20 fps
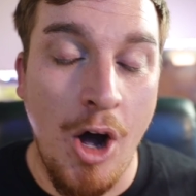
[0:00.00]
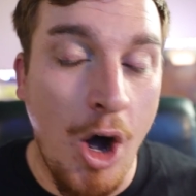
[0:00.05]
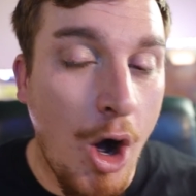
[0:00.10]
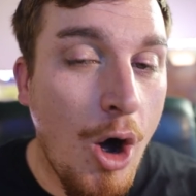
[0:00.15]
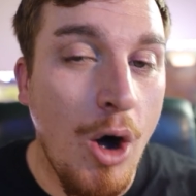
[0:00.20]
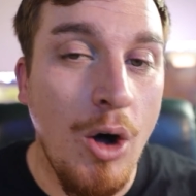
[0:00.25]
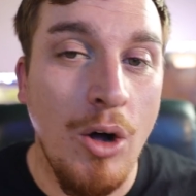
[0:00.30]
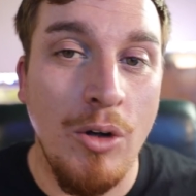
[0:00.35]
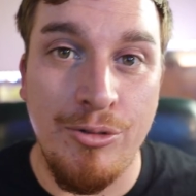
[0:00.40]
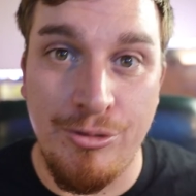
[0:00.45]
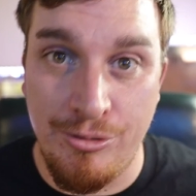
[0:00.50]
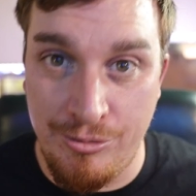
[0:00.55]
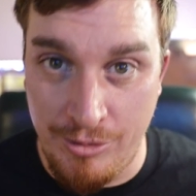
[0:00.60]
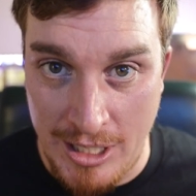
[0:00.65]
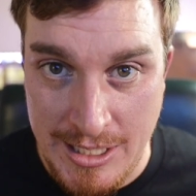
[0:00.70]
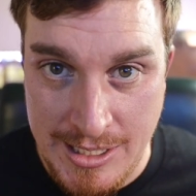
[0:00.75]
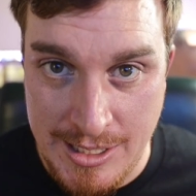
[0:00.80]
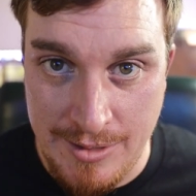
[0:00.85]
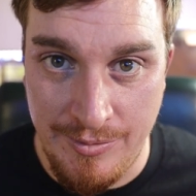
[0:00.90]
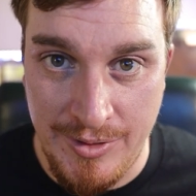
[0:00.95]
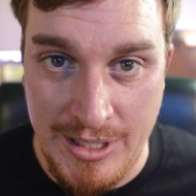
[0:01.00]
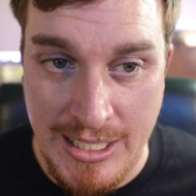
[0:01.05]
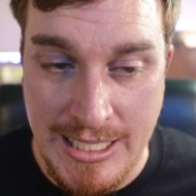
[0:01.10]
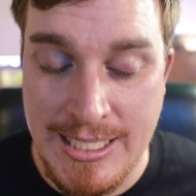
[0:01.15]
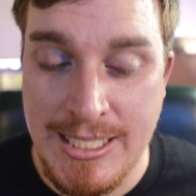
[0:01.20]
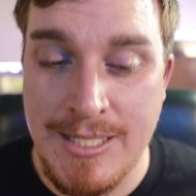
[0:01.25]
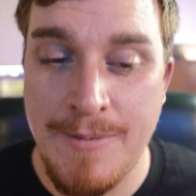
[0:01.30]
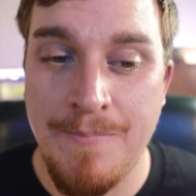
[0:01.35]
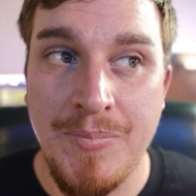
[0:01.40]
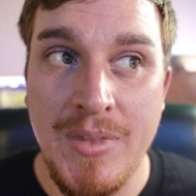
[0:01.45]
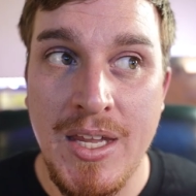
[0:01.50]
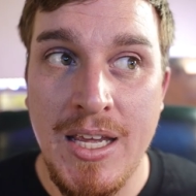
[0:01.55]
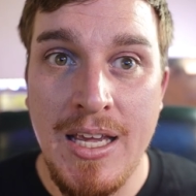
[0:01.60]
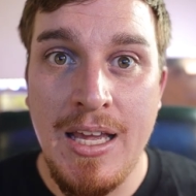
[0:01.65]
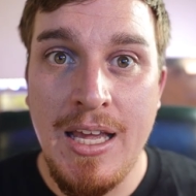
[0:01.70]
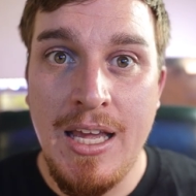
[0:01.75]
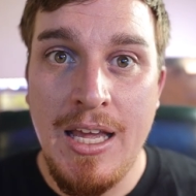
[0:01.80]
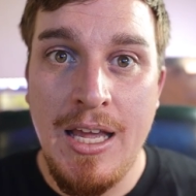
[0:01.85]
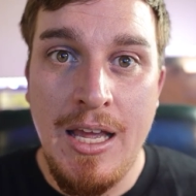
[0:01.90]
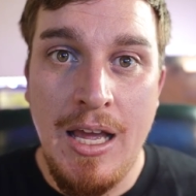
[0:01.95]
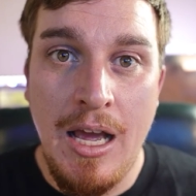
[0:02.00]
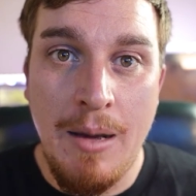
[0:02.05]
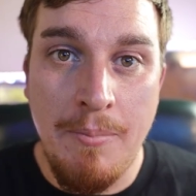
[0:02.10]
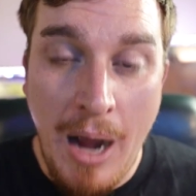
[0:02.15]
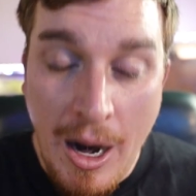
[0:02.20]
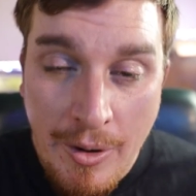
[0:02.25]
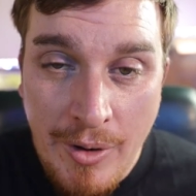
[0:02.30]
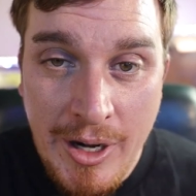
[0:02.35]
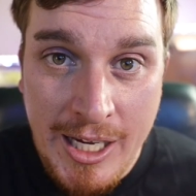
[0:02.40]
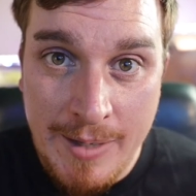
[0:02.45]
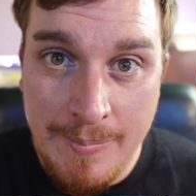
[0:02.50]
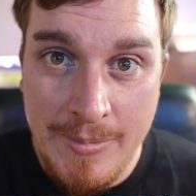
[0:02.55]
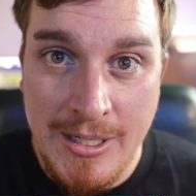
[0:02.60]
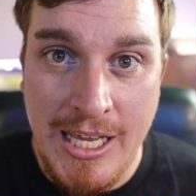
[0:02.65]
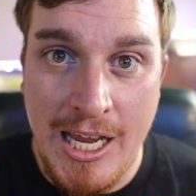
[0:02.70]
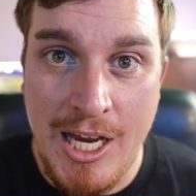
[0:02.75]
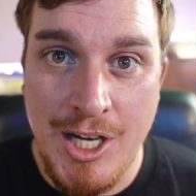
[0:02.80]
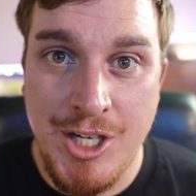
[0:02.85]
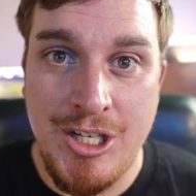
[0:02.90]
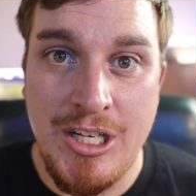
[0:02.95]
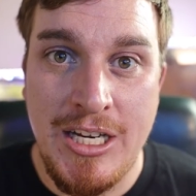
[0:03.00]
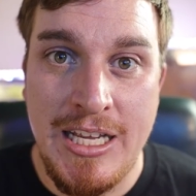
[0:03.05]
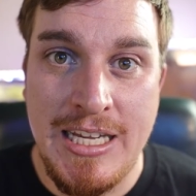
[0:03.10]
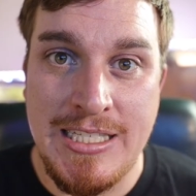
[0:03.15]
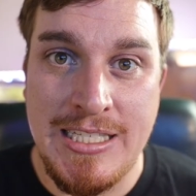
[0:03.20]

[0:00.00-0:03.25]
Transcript: all fronts of this. My recommendation